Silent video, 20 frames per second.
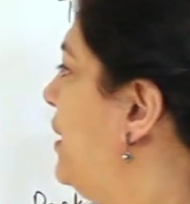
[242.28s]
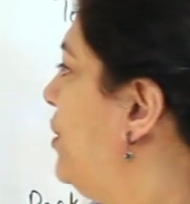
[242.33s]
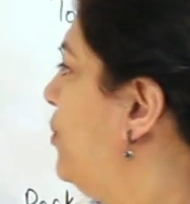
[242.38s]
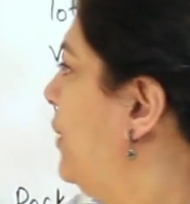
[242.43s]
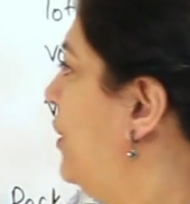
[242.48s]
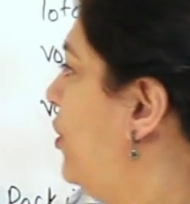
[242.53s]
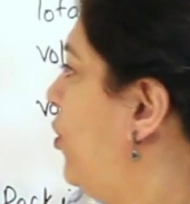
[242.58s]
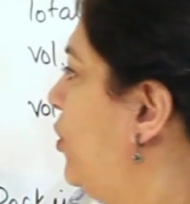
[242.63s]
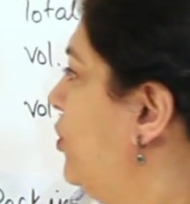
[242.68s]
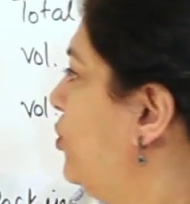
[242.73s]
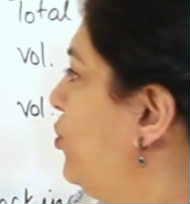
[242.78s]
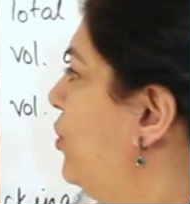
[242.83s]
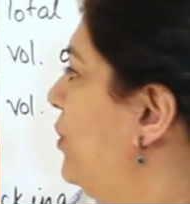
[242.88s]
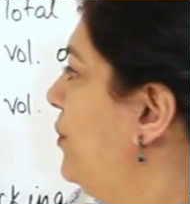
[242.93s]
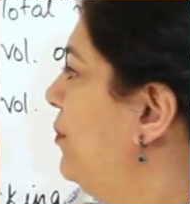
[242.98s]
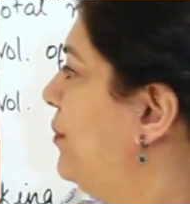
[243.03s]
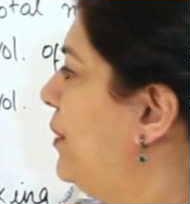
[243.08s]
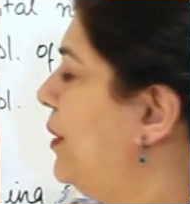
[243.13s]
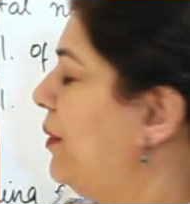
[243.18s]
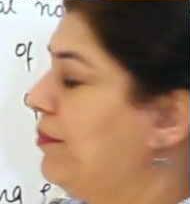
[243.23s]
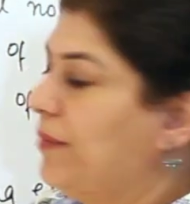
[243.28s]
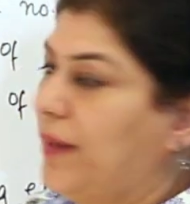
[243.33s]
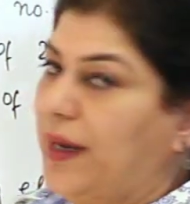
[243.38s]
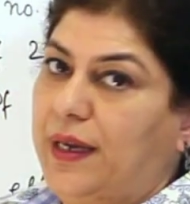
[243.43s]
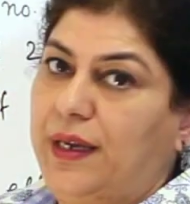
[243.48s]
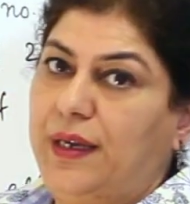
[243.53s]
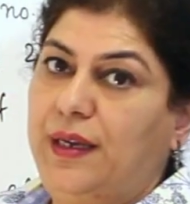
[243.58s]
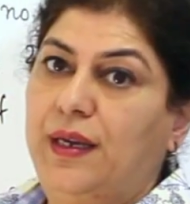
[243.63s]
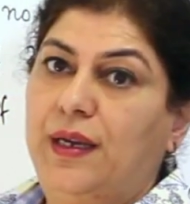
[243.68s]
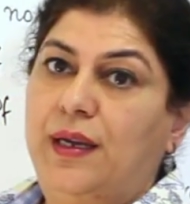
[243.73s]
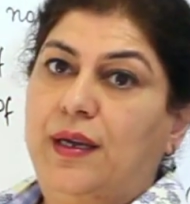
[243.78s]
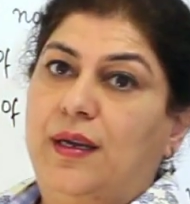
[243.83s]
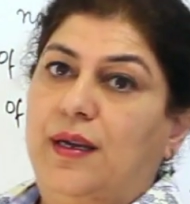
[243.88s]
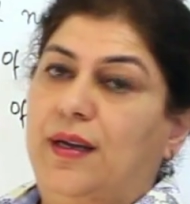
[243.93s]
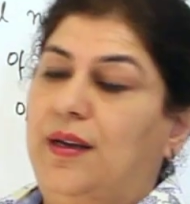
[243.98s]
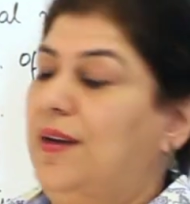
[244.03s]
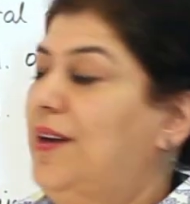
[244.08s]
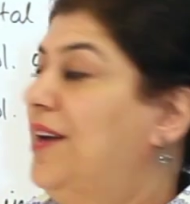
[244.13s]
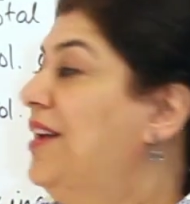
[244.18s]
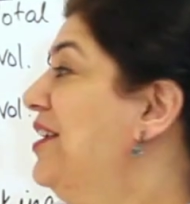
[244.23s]
equal, although
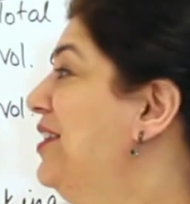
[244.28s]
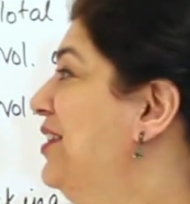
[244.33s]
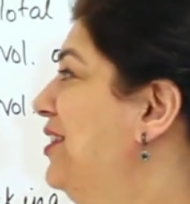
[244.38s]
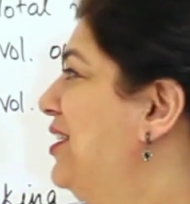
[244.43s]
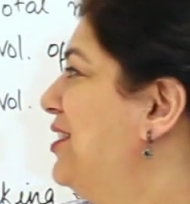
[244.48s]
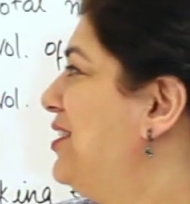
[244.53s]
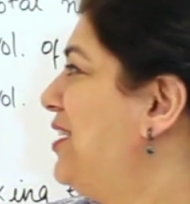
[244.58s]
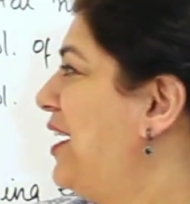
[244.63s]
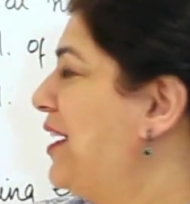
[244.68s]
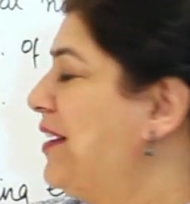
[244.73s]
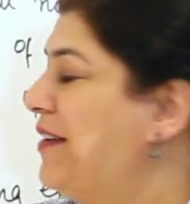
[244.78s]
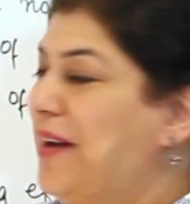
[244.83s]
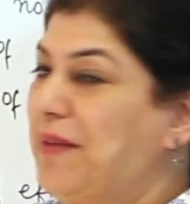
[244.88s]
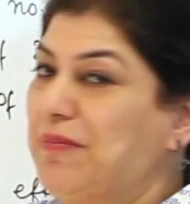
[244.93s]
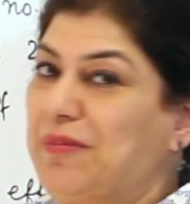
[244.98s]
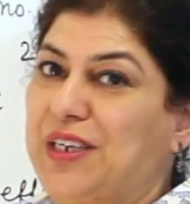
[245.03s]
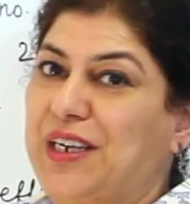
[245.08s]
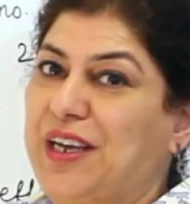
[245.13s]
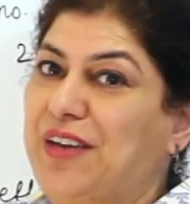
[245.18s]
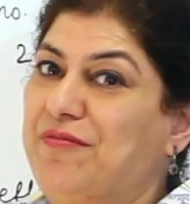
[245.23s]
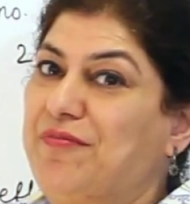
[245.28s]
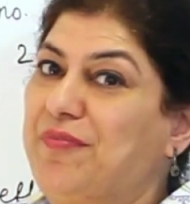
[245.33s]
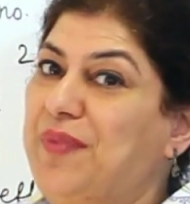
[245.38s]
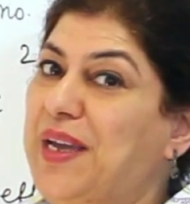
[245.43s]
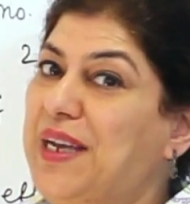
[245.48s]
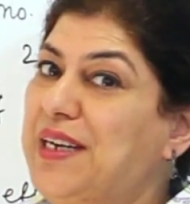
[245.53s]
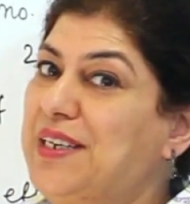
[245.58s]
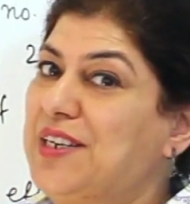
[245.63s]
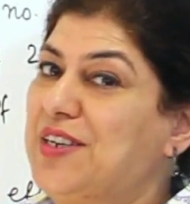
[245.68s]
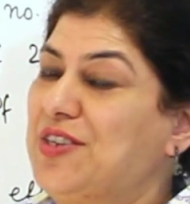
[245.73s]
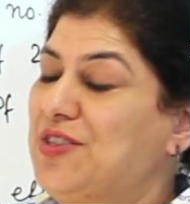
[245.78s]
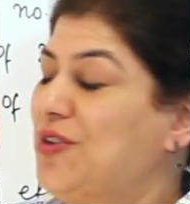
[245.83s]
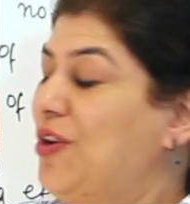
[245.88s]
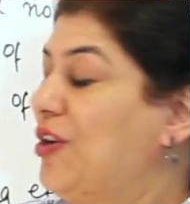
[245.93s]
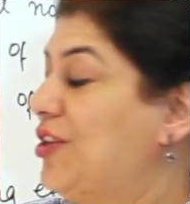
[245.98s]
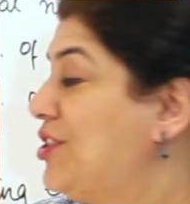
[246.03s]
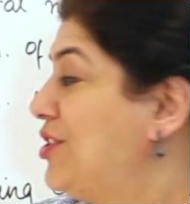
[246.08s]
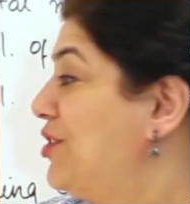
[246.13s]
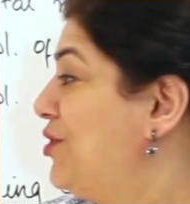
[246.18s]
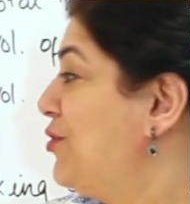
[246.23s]
the diagram that I've made is
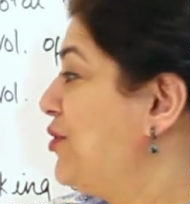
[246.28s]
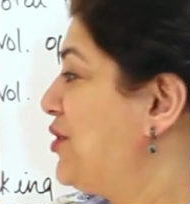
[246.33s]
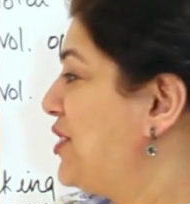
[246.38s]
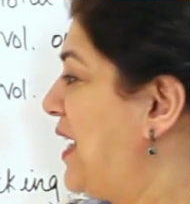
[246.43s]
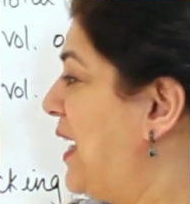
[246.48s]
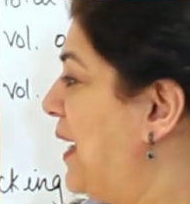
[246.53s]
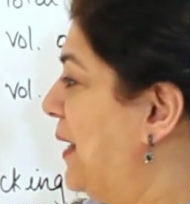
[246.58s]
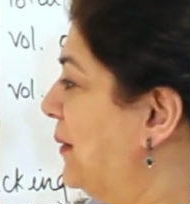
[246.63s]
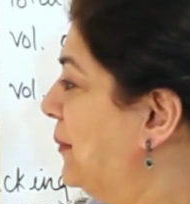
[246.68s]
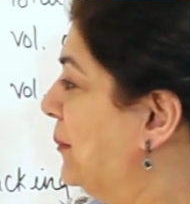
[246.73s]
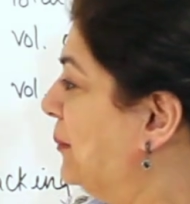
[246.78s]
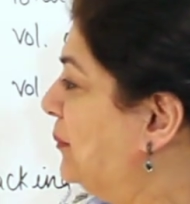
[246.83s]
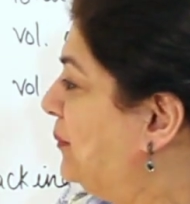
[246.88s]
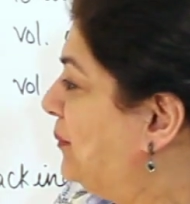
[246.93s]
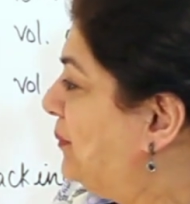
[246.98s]
not to scale.